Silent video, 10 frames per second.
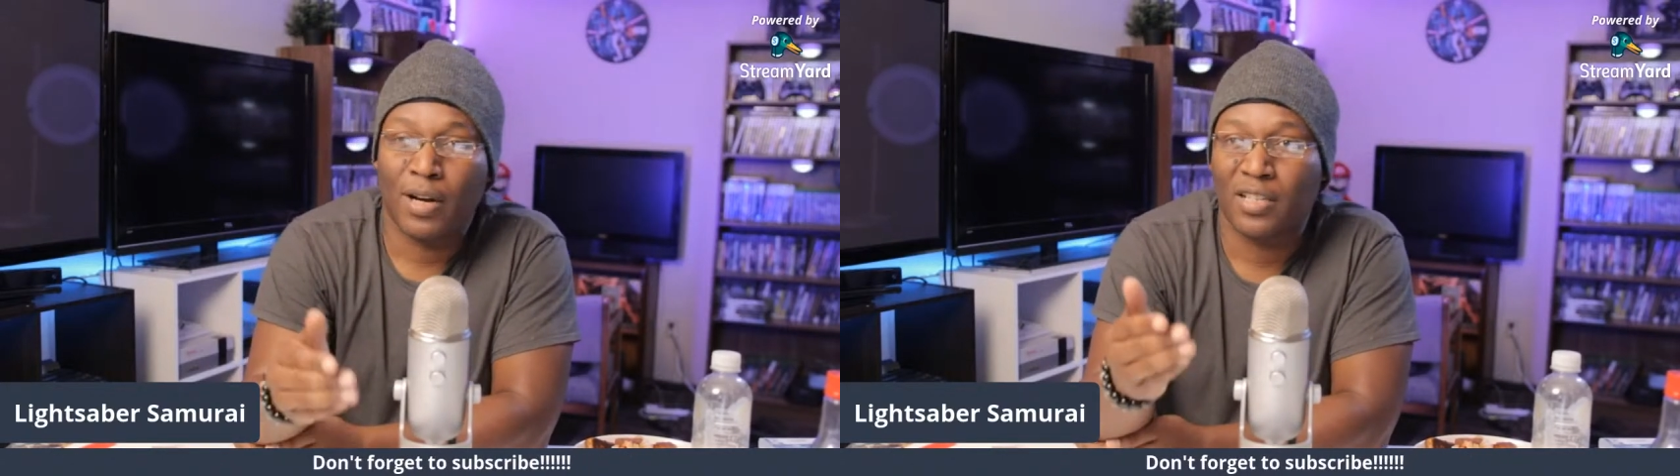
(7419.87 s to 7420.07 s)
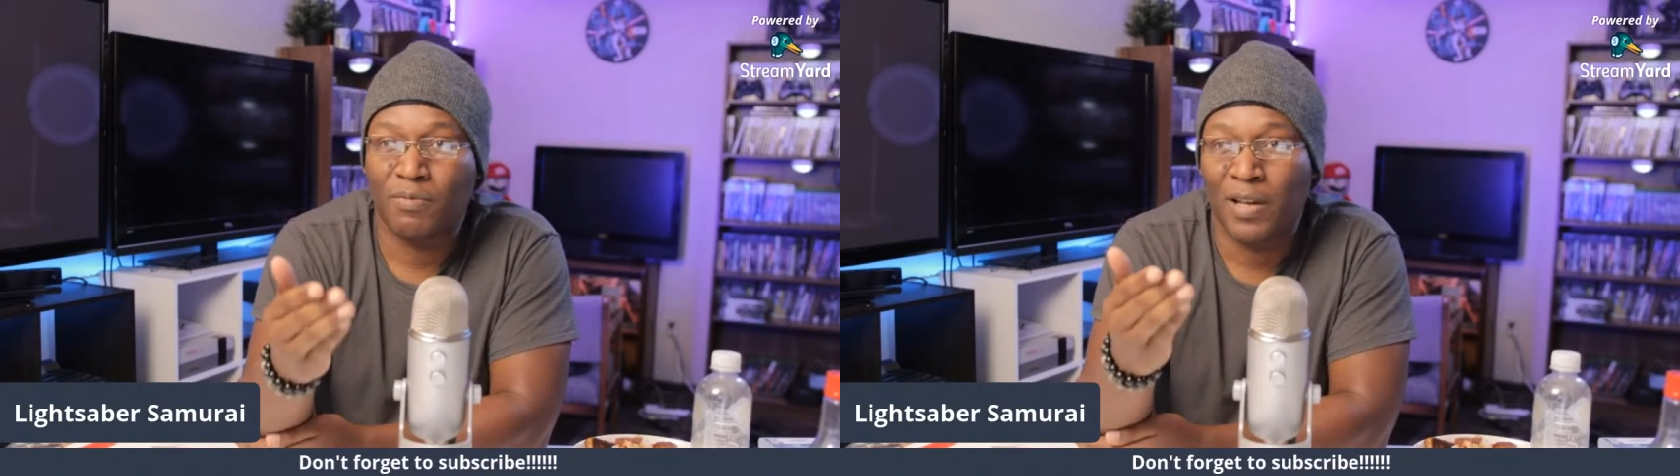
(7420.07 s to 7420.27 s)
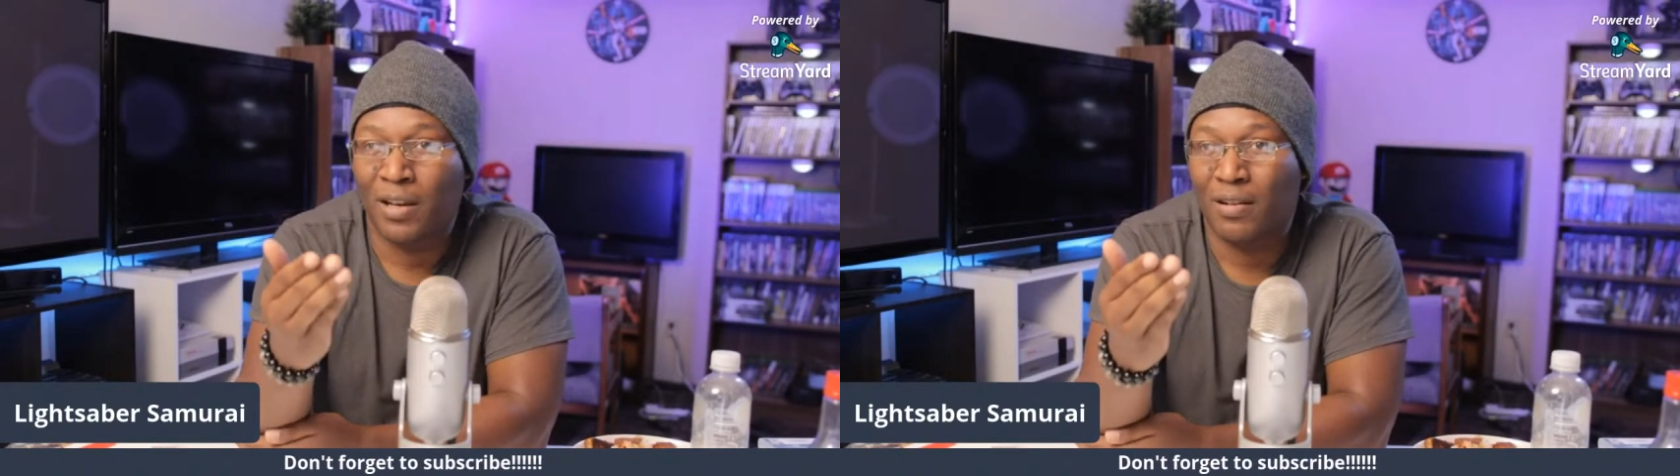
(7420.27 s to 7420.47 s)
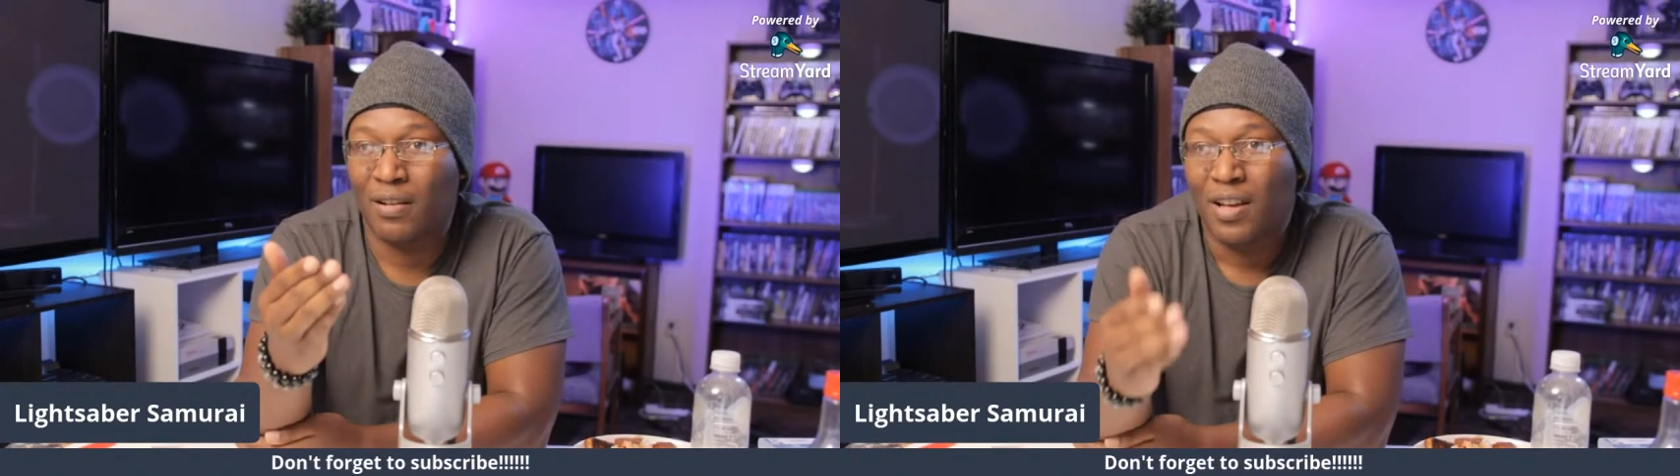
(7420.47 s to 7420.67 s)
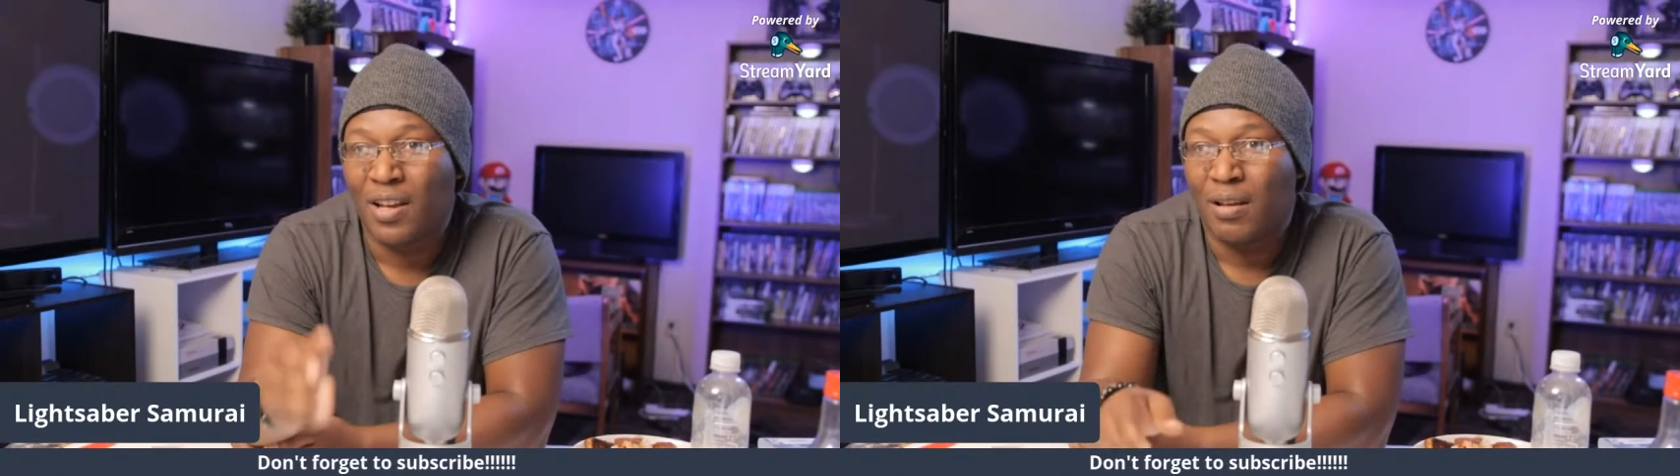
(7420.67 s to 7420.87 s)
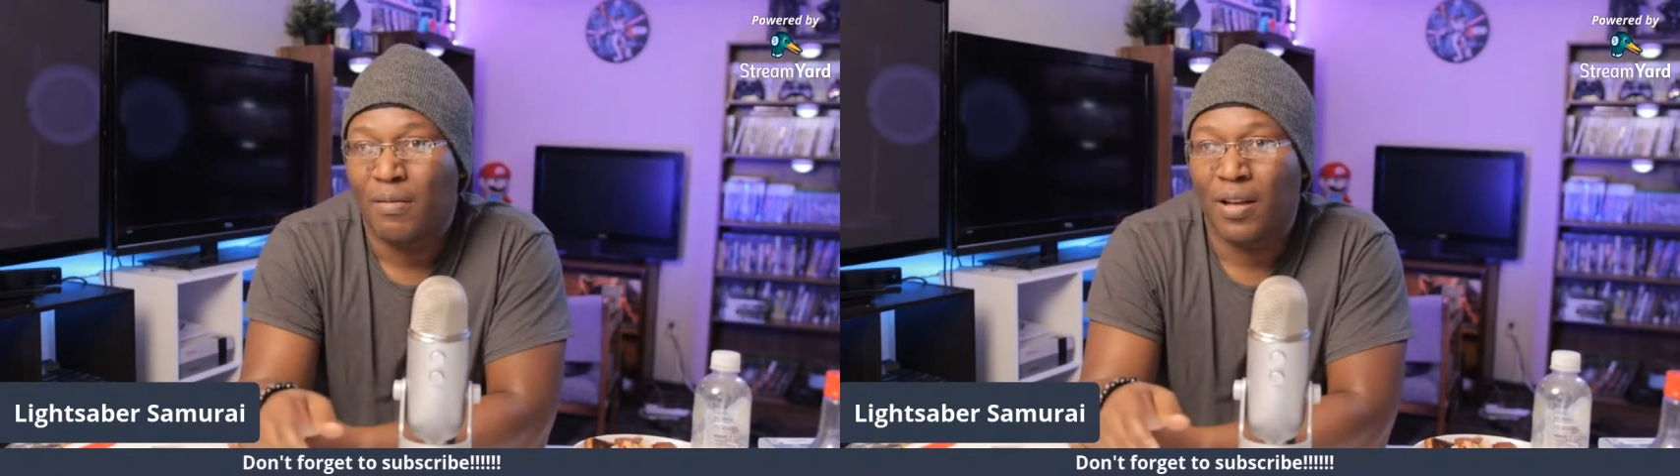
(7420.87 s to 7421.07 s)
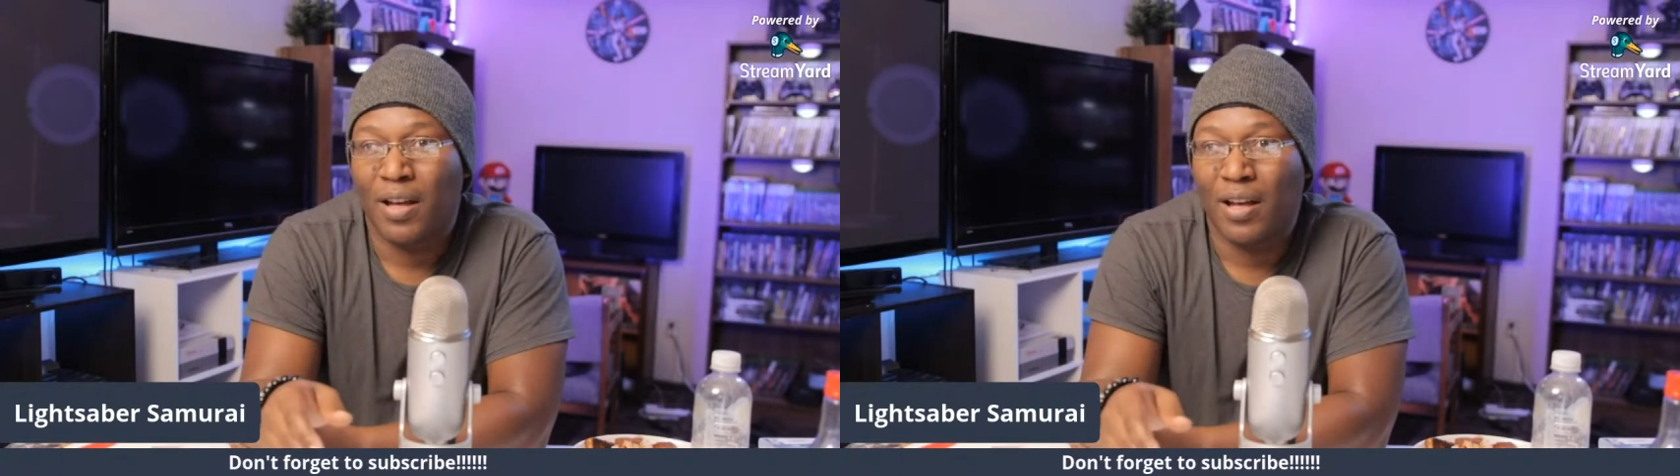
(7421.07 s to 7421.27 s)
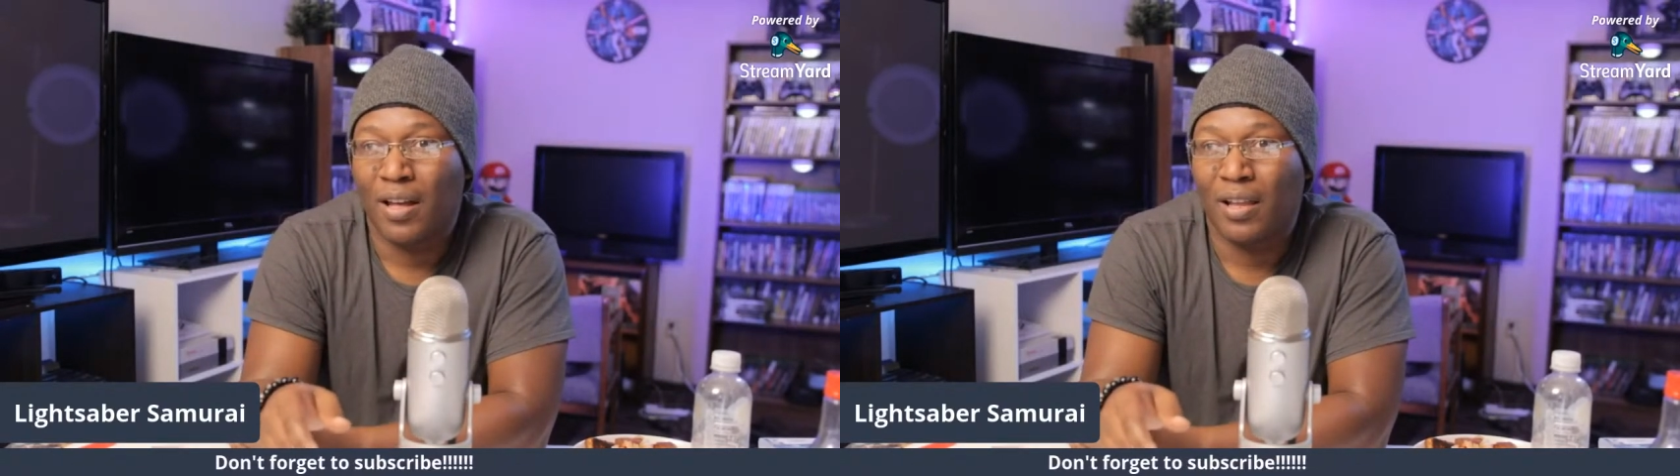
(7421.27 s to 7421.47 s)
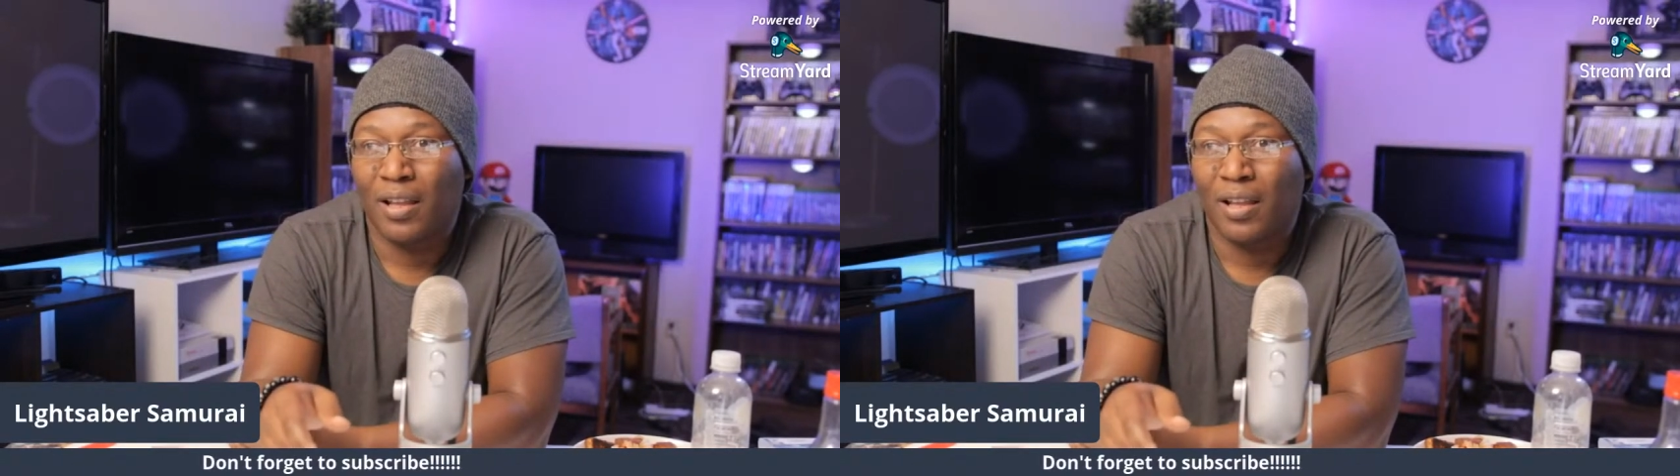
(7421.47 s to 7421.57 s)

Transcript: And I spent uh